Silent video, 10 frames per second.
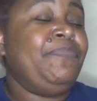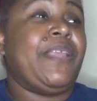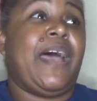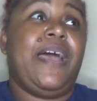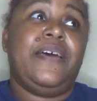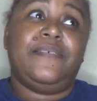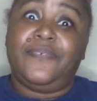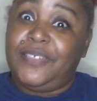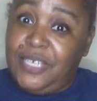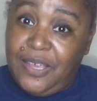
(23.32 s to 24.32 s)
I have
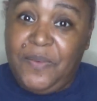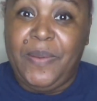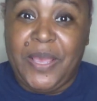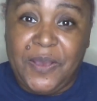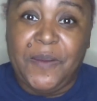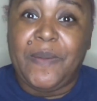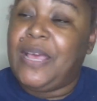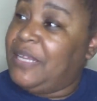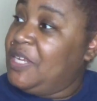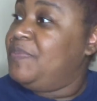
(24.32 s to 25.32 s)
a ton of makeup I
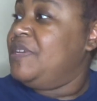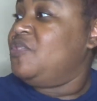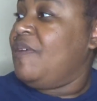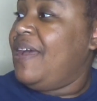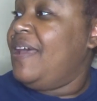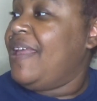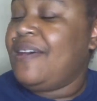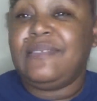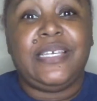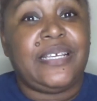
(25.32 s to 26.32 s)
need to be trying
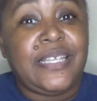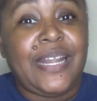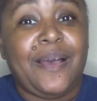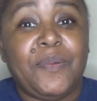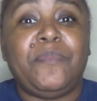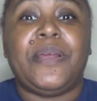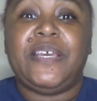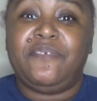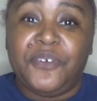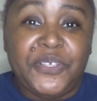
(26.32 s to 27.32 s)
out, testing out, and bringing
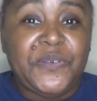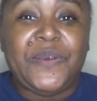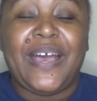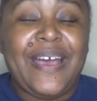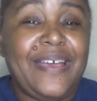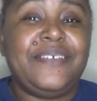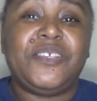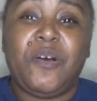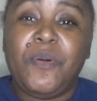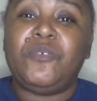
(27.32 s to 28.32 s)
for you guys. So
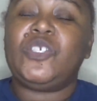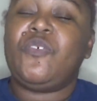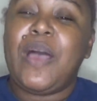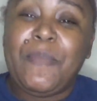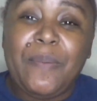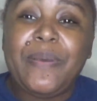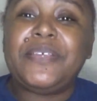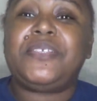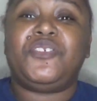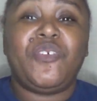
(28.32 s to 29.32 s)
I'm going to try my
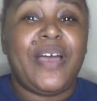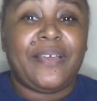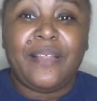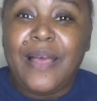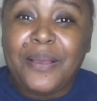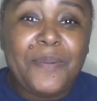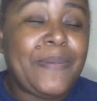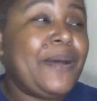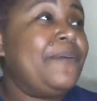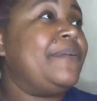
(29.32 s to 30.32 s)
best to try and clock them
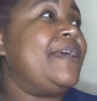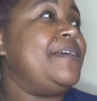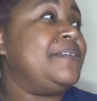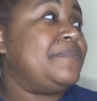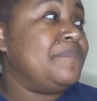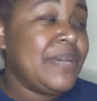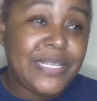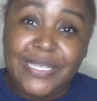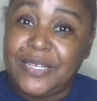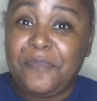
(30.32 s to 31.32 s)
out as much
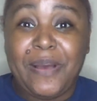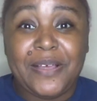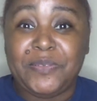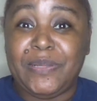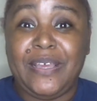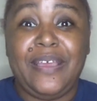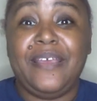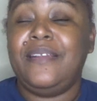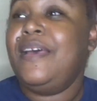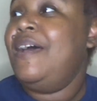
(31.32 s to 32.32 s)
as I possibly
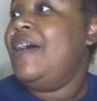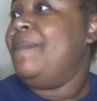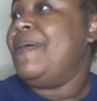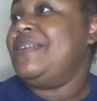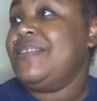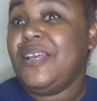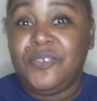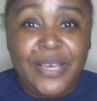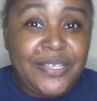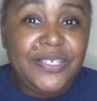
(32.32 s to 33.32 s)
can. My schedule
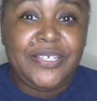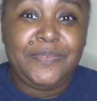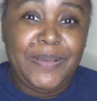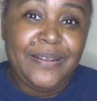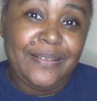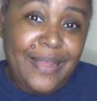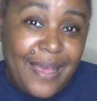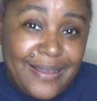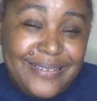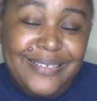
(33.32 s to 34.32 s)
has just been a
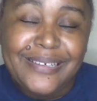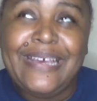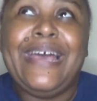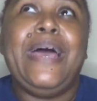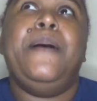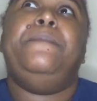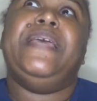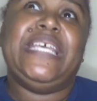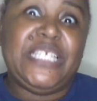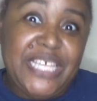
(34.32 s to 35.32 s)
lot
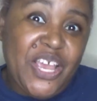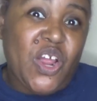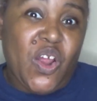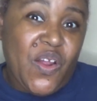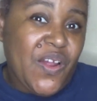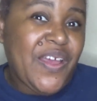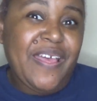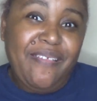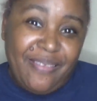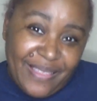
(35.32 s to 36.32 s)
busier
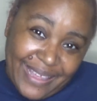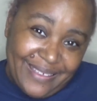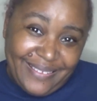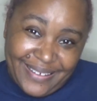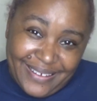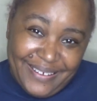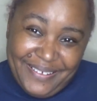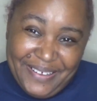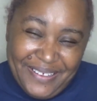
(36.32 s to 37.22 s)
lately.